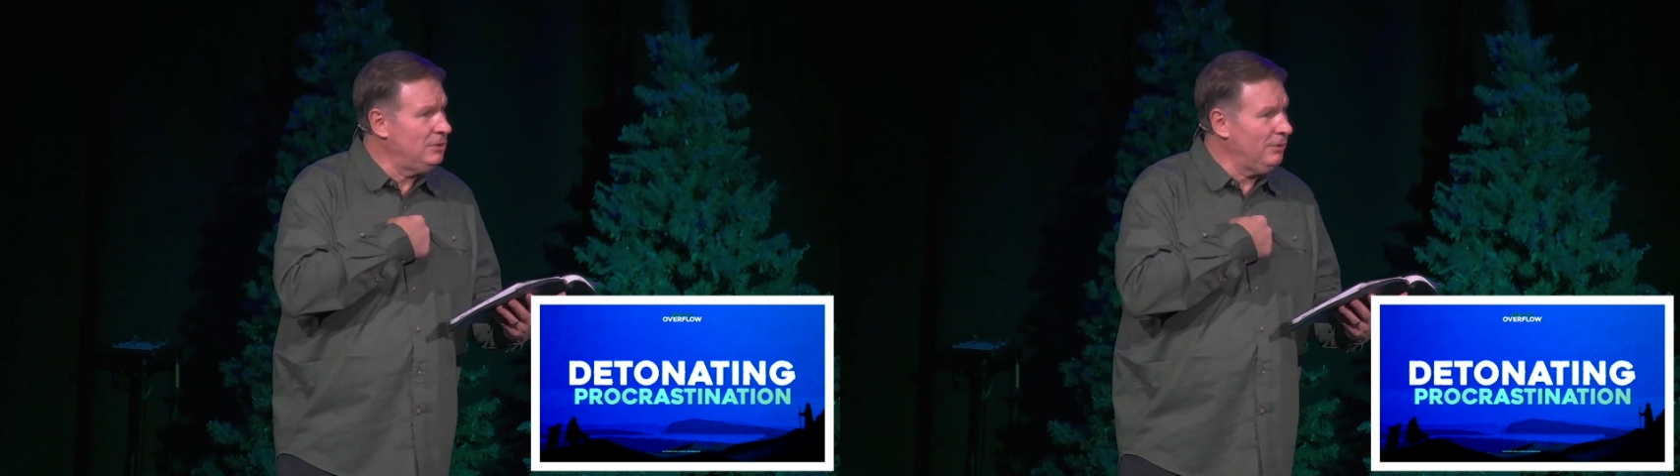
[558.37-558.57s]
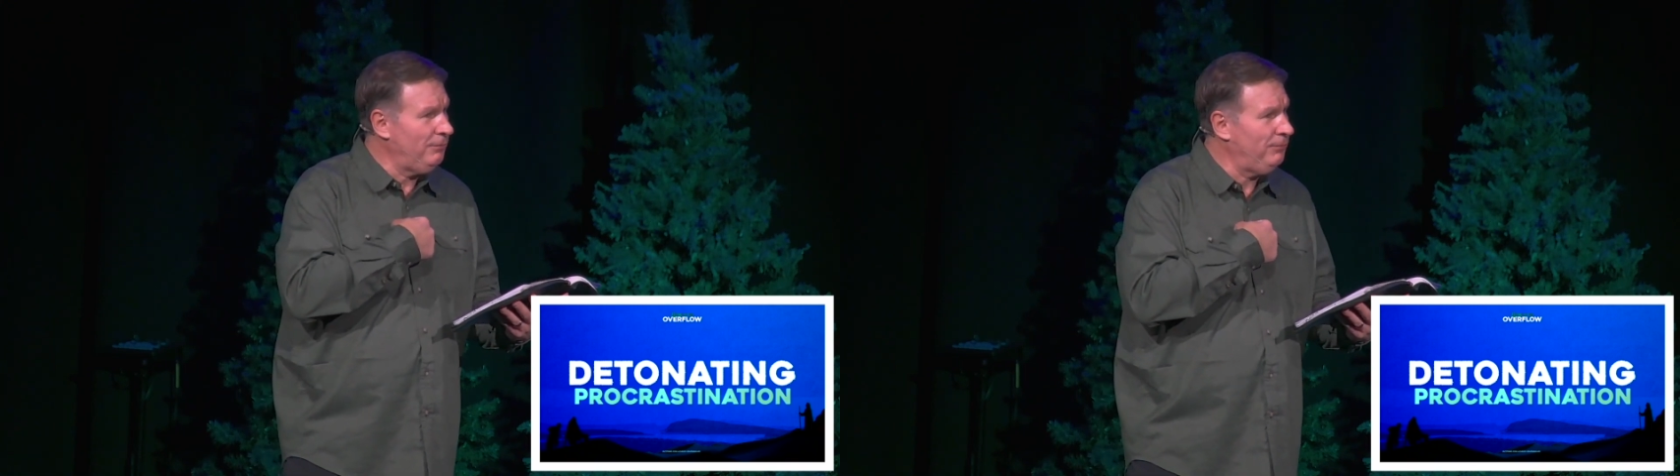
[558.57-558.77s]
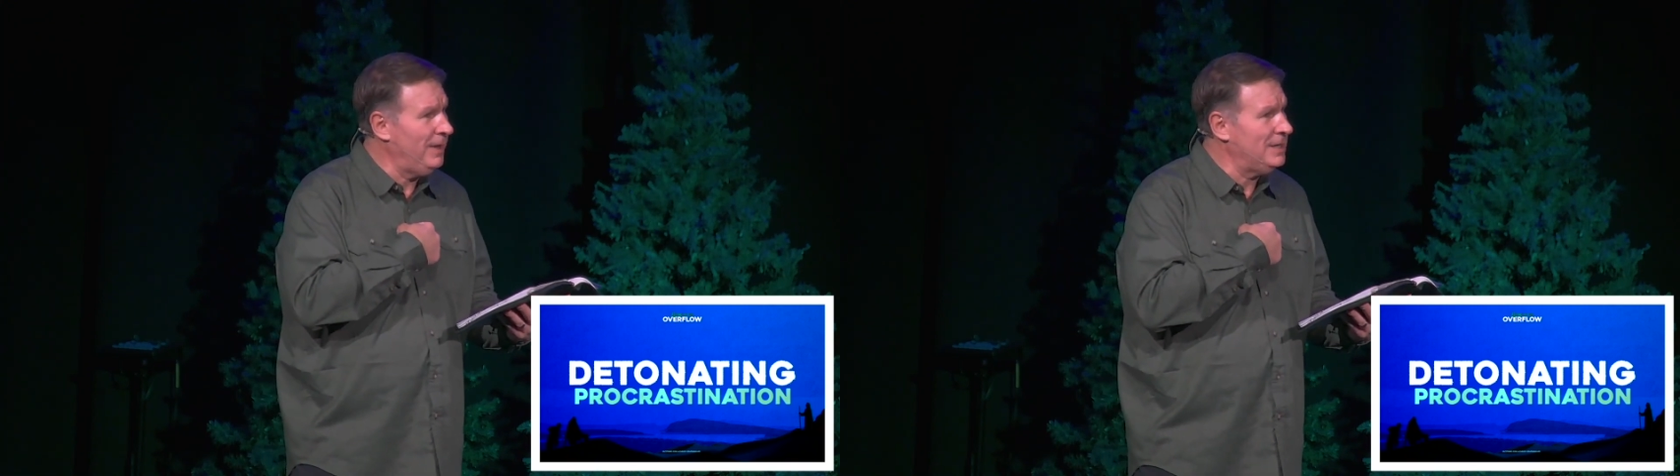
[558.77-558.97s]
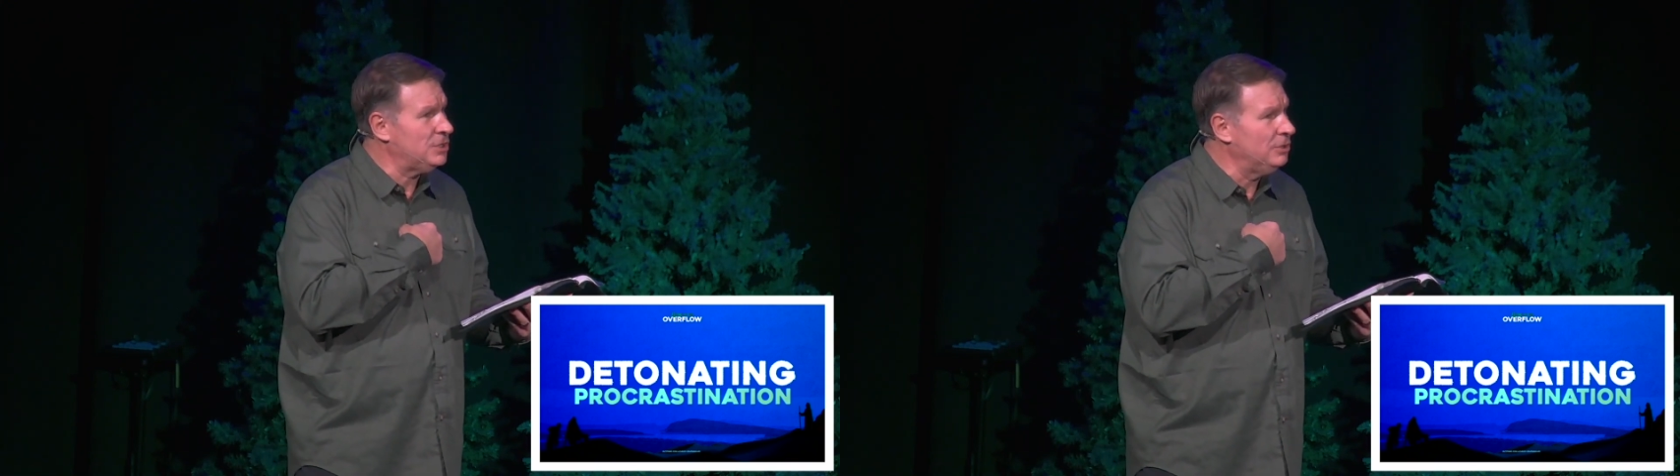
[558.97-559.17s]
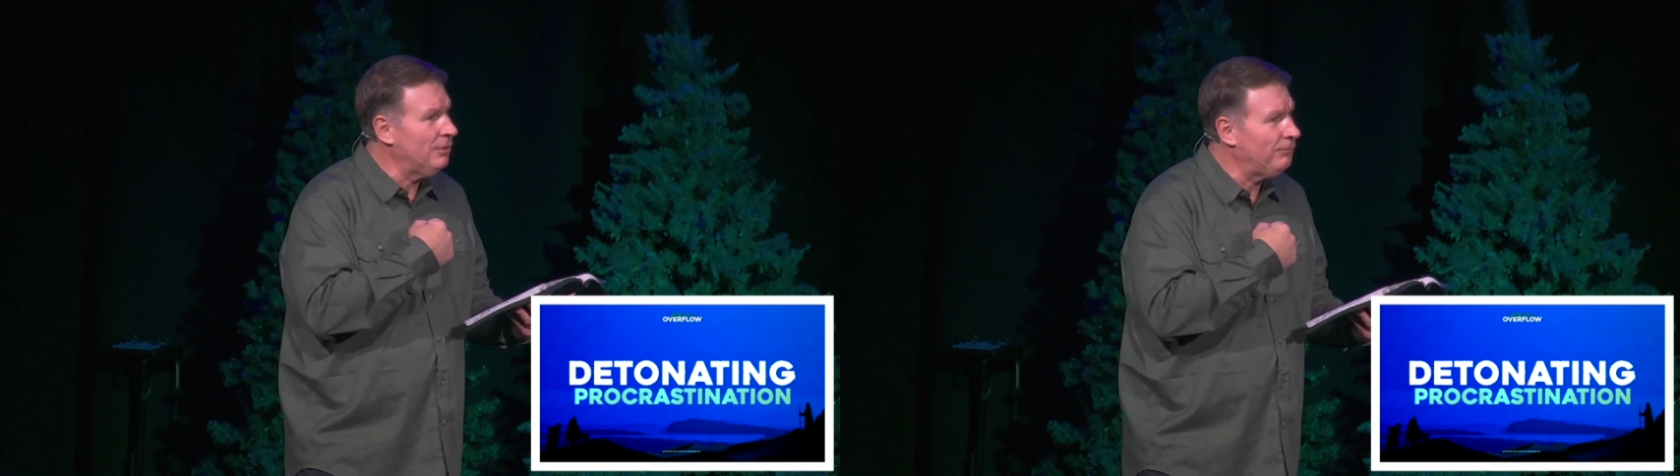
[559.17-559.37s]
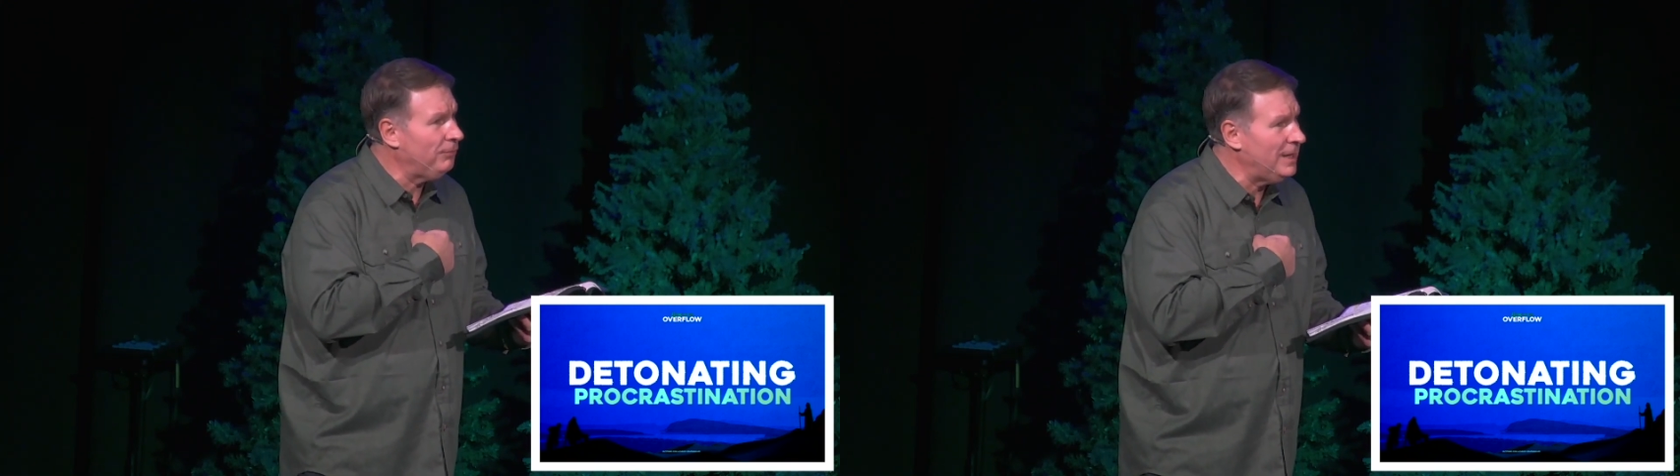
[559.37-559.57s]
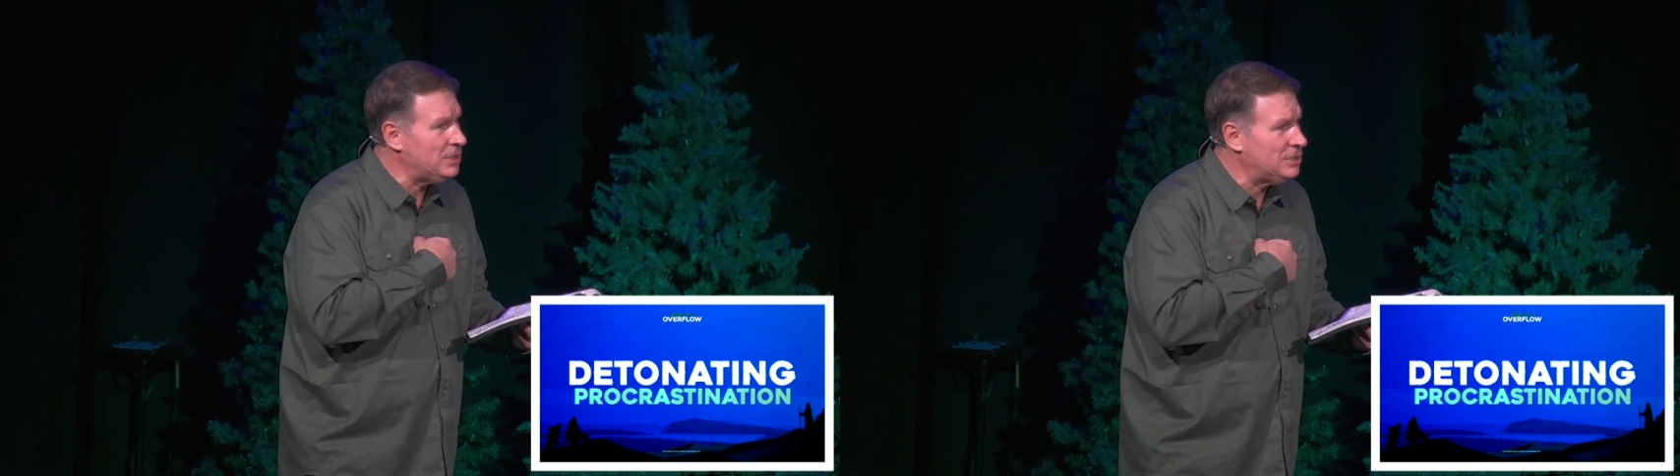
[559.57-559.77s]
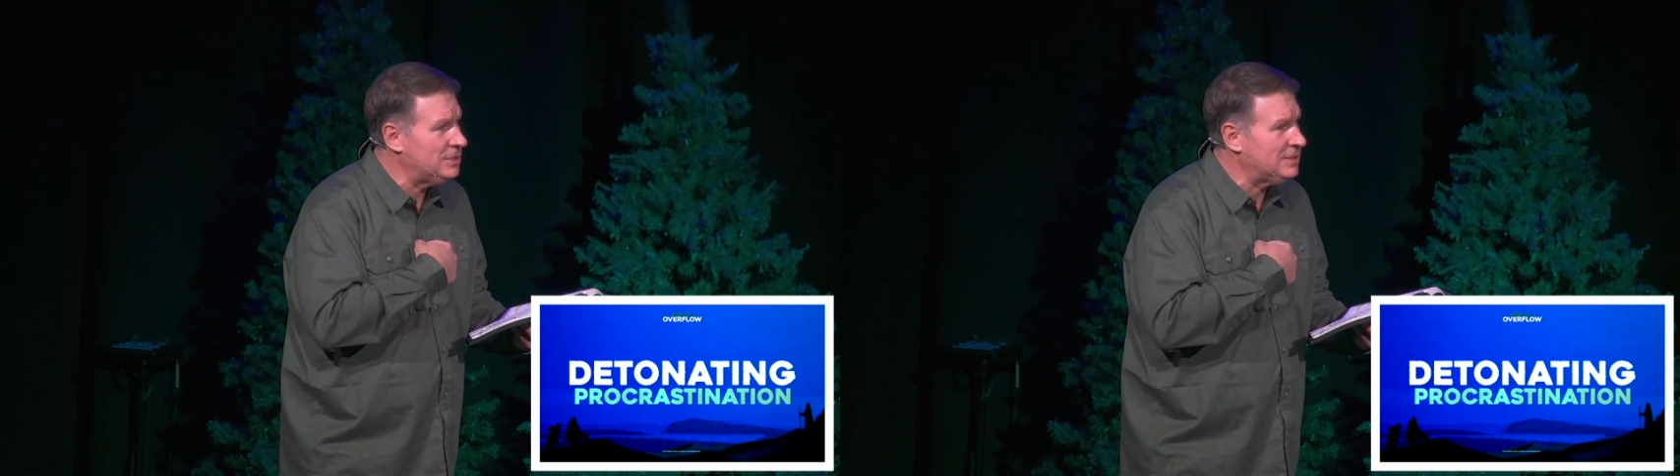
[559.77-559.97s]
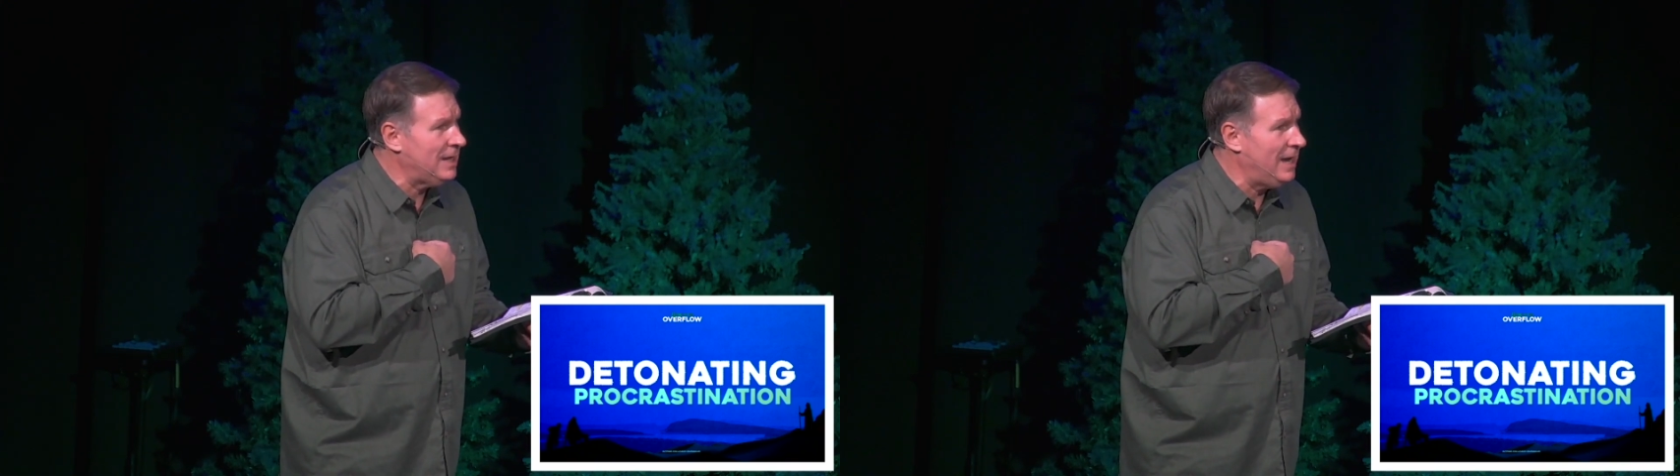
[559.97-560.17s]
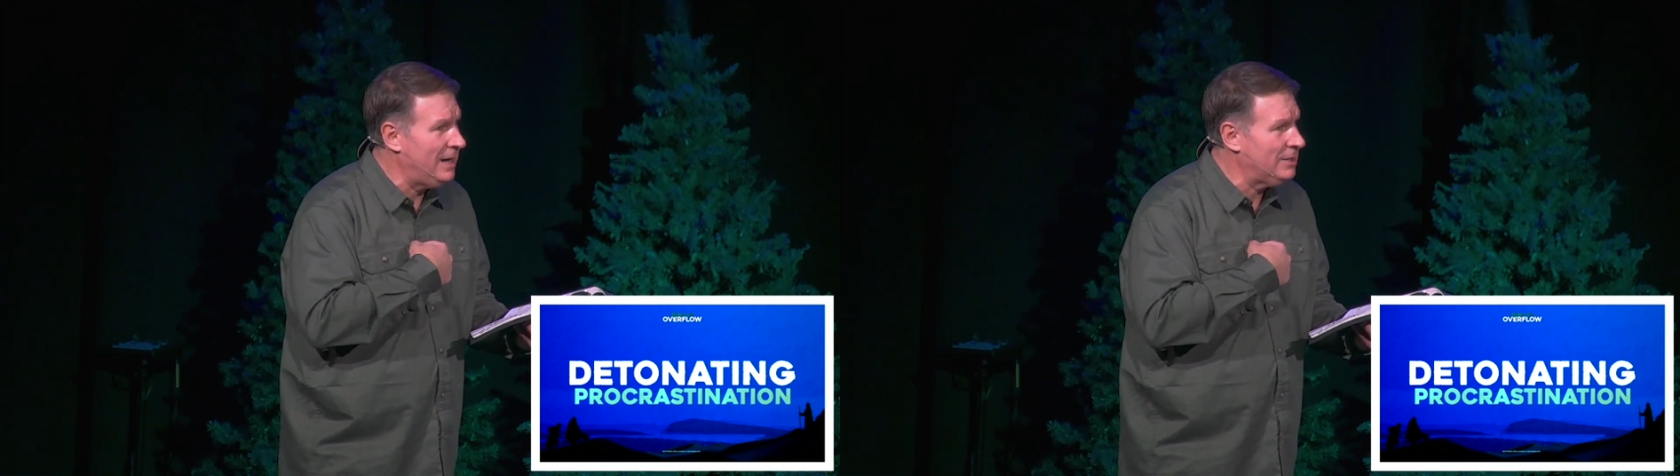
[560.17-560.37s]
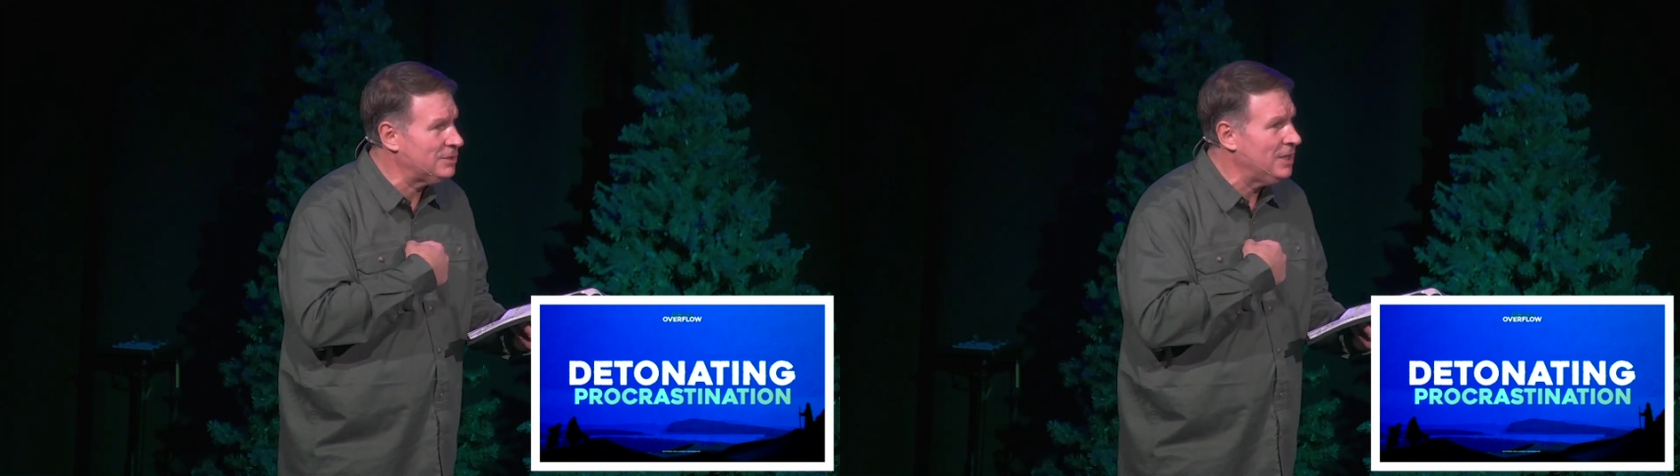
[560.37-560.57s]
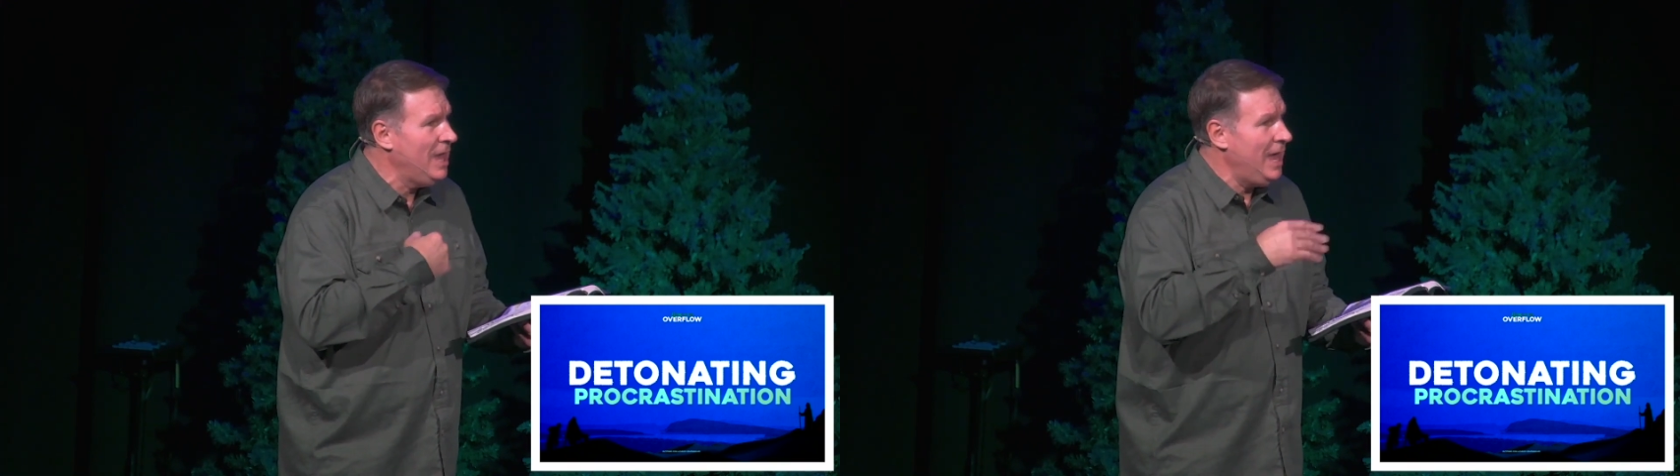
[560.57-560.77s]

your flesh and your flesh desires,